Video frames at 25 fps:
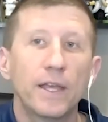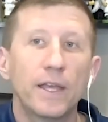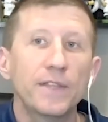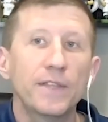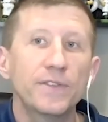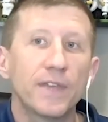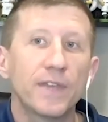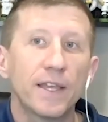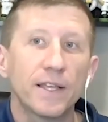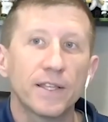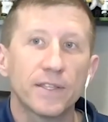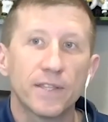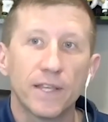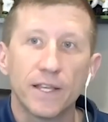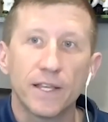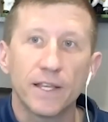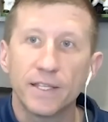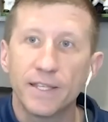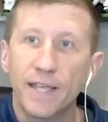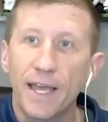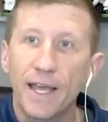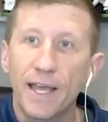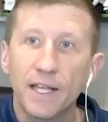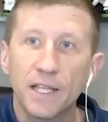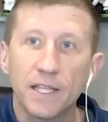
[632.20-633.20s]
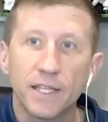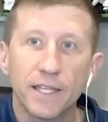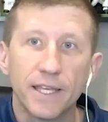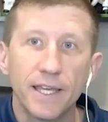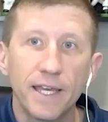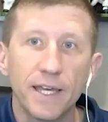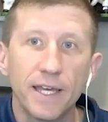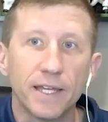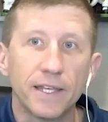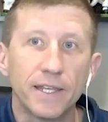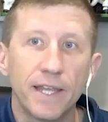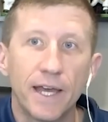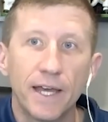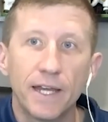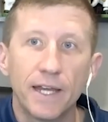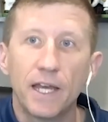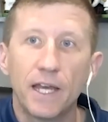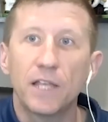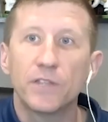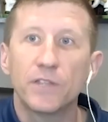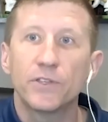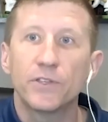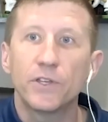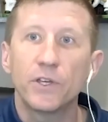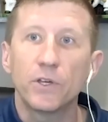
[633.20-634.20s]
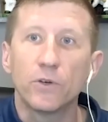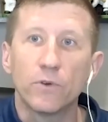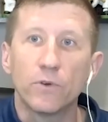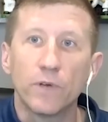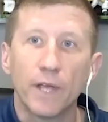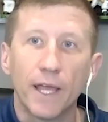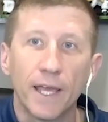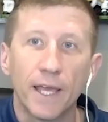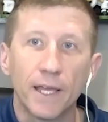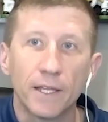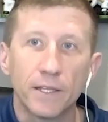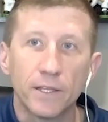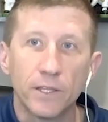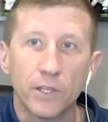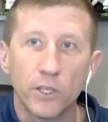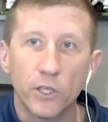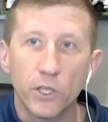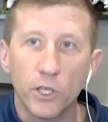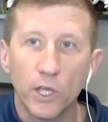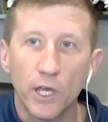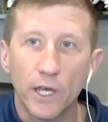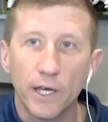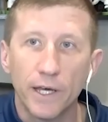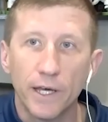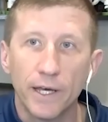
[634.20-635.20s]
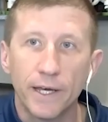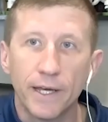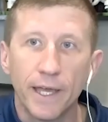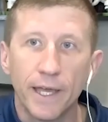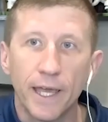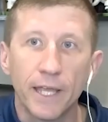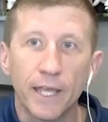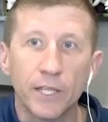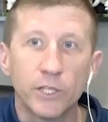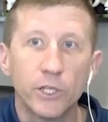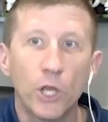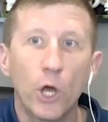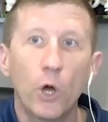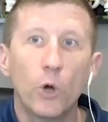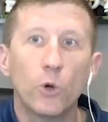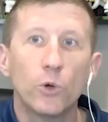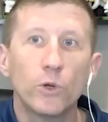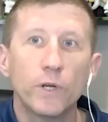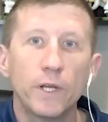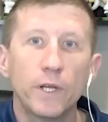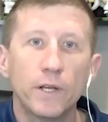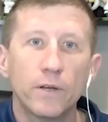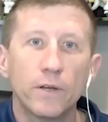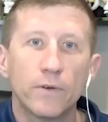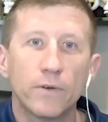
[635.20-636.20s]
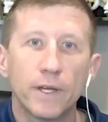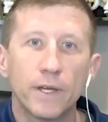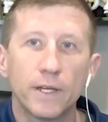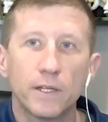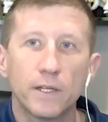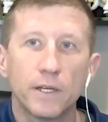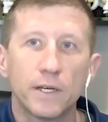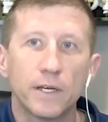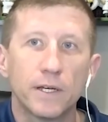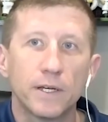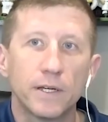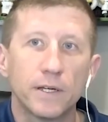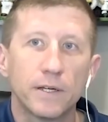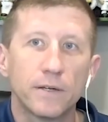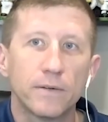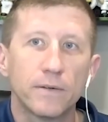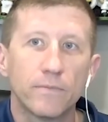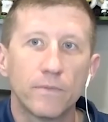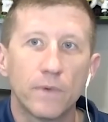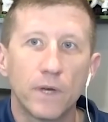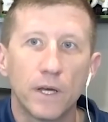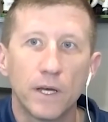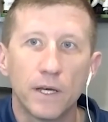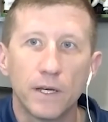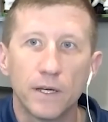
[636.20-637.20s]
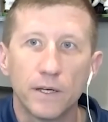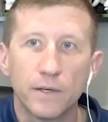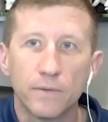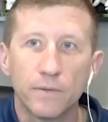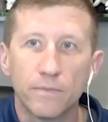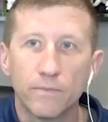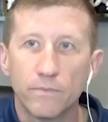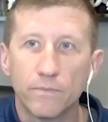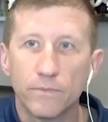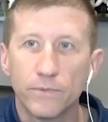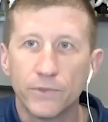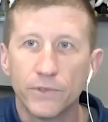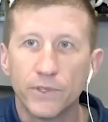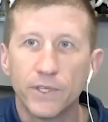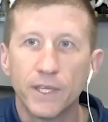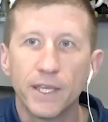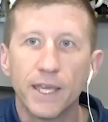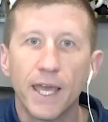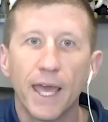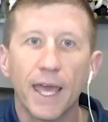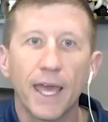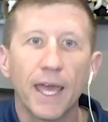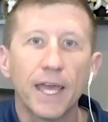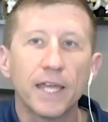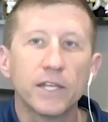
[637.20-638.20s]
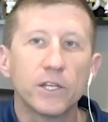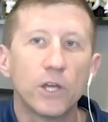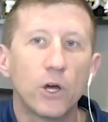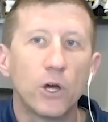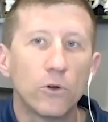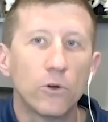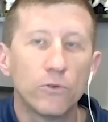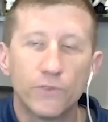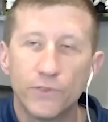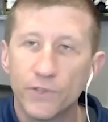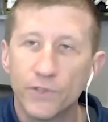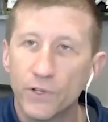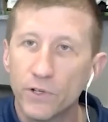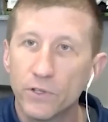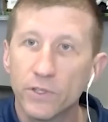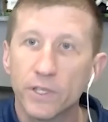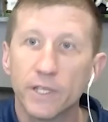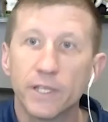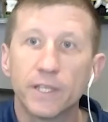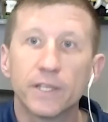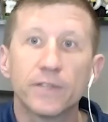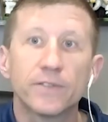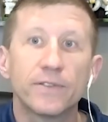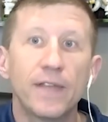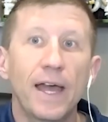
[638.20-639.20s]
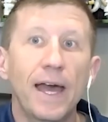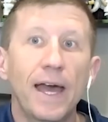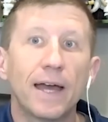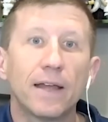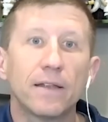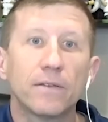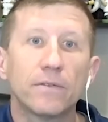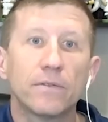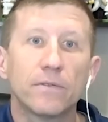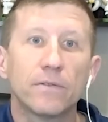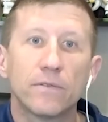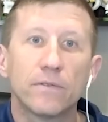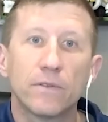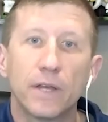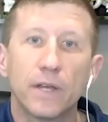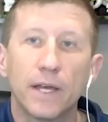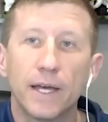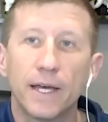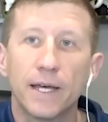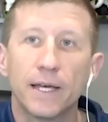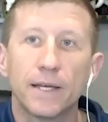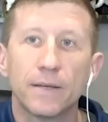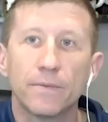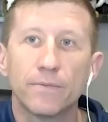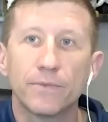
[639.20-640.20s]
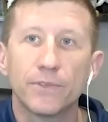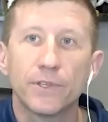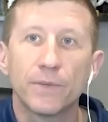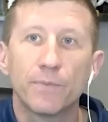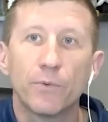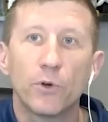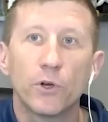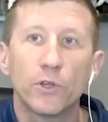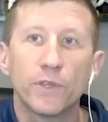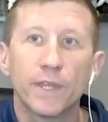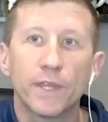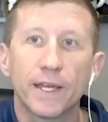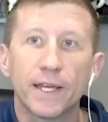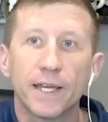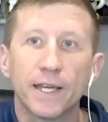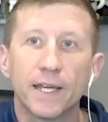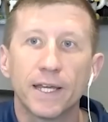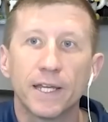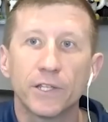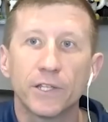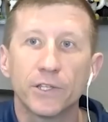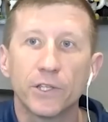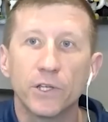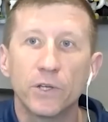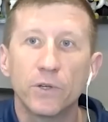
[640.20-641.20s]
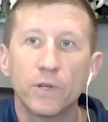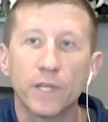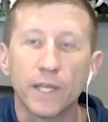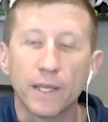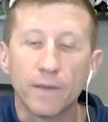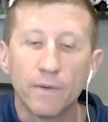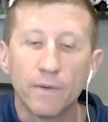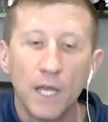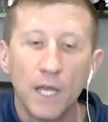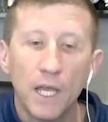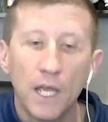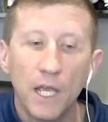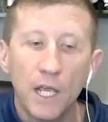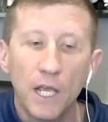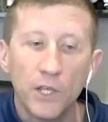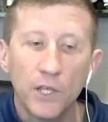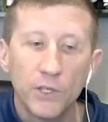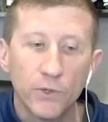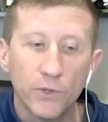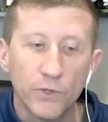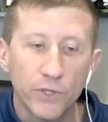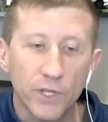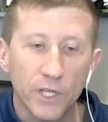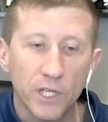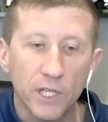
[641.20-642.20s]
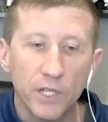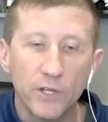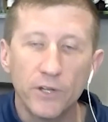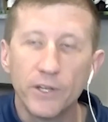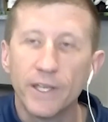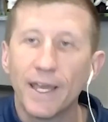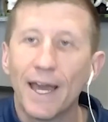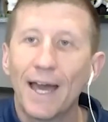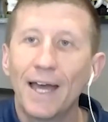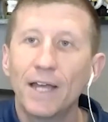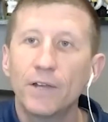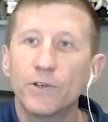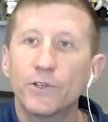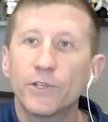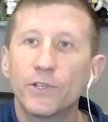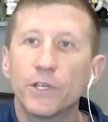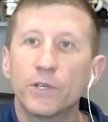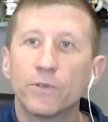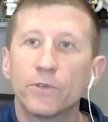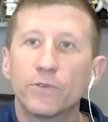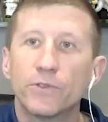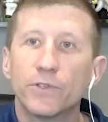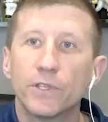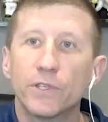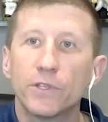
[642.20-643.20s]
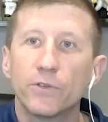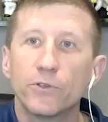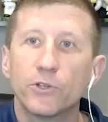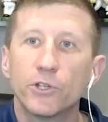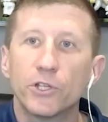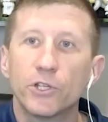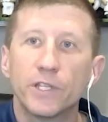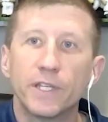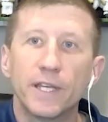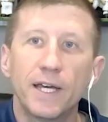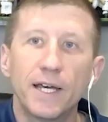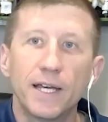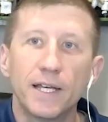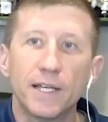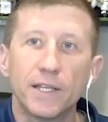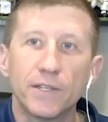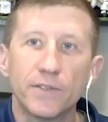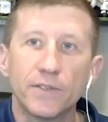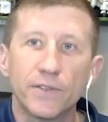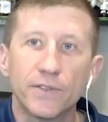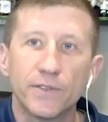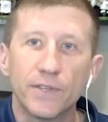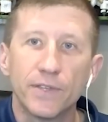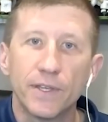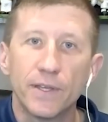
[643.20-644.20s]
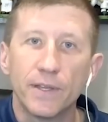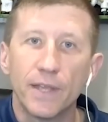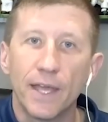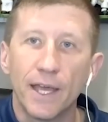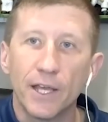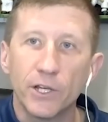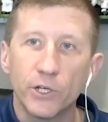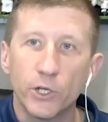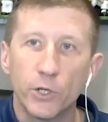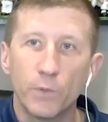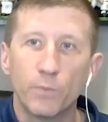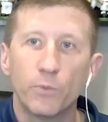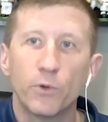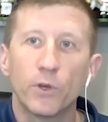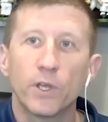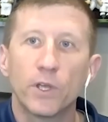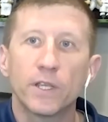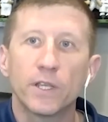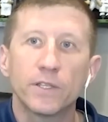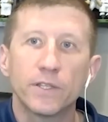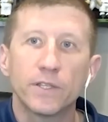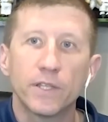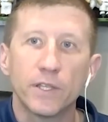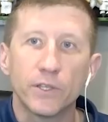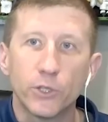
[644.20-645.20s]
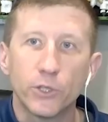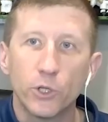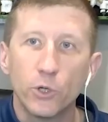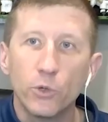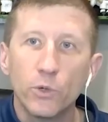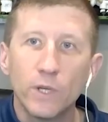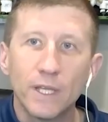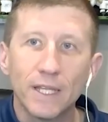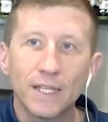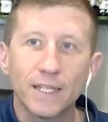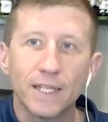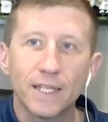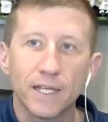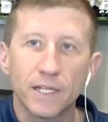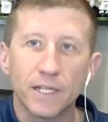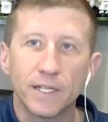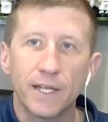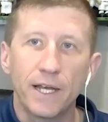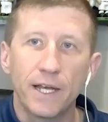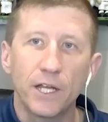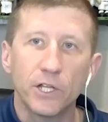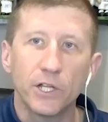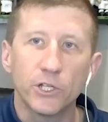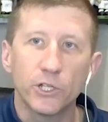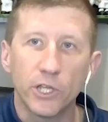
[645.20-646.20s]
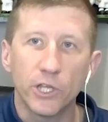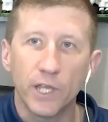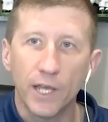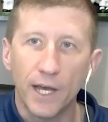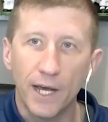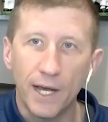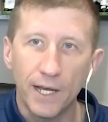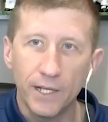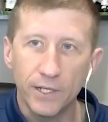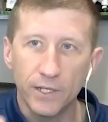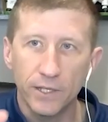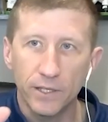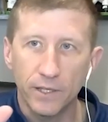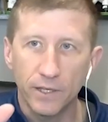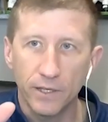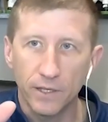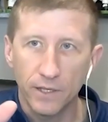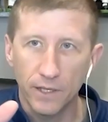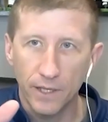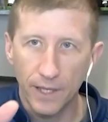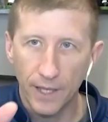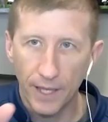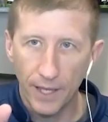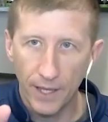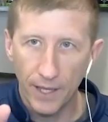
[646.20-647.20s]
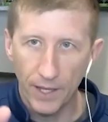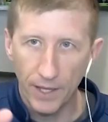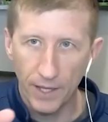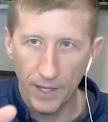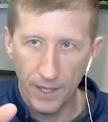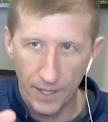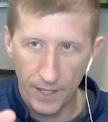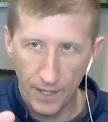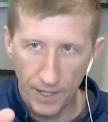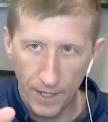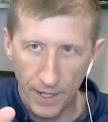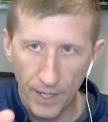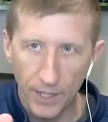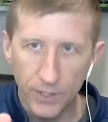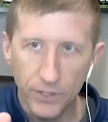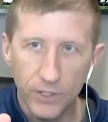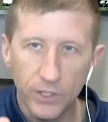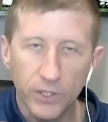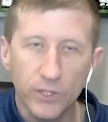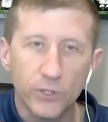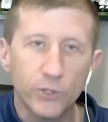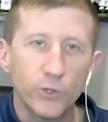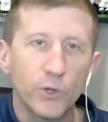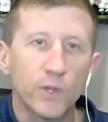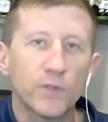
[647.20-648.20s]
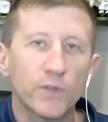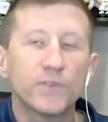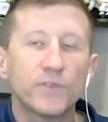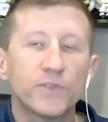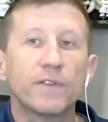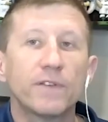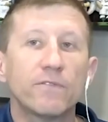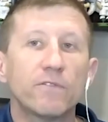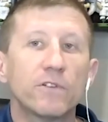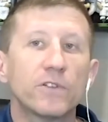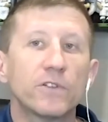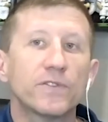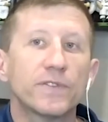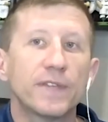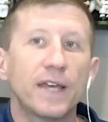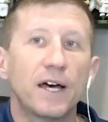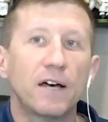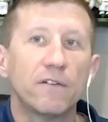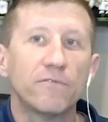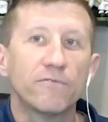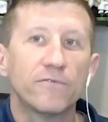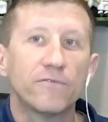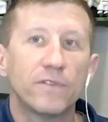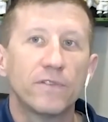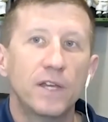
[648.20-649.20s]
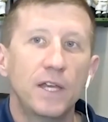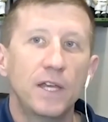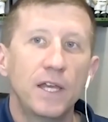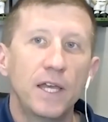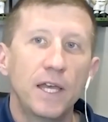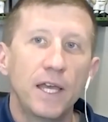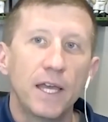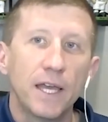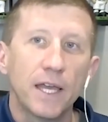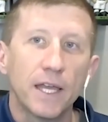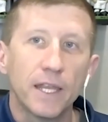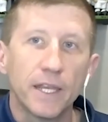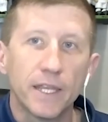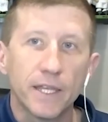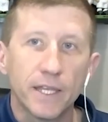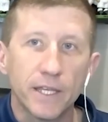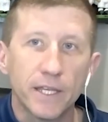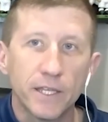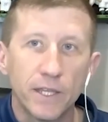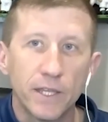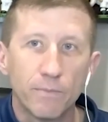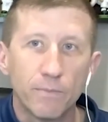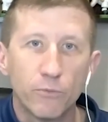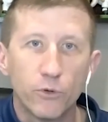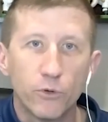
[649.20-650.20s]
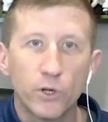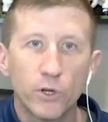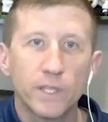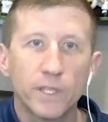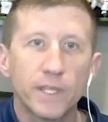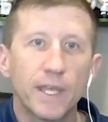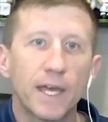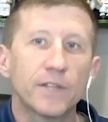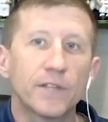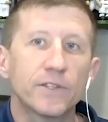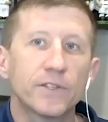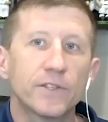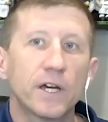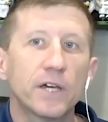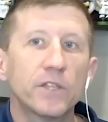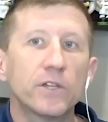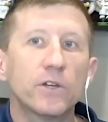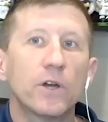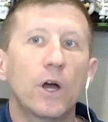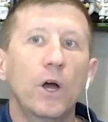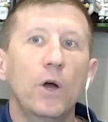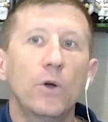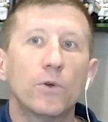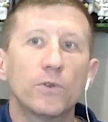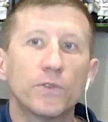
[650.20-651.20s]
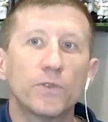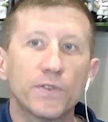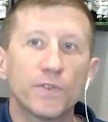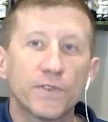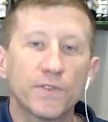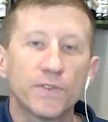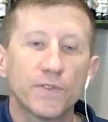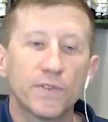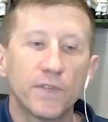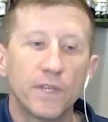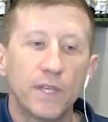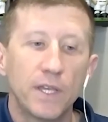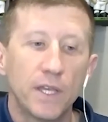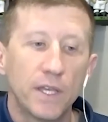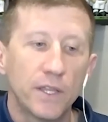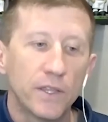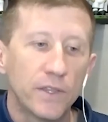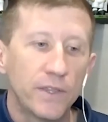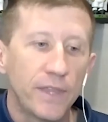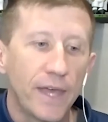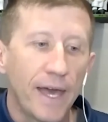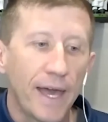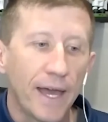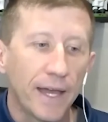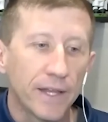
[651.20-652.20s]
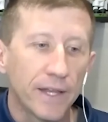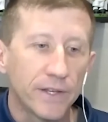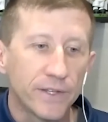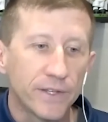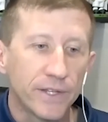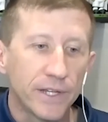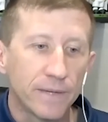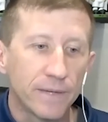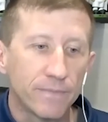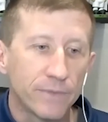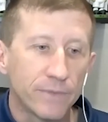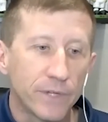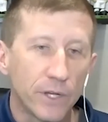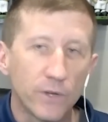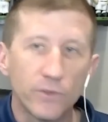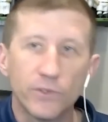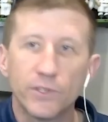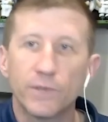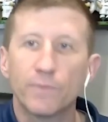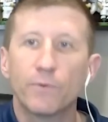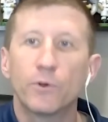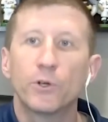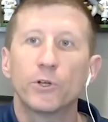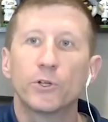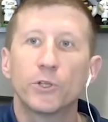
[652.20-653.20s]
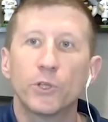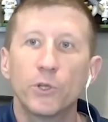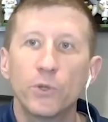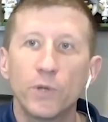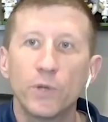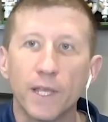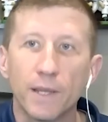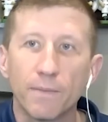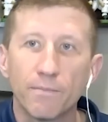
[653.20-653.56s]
that's exactly it. Not all do. And a node, right, DAA node certainly does not support that kind of tuning. So what the Clarity Autotune solution does is it actually brings the tuning technology onto the transceiver itself. It can then bring that to other hosts that don't support tuning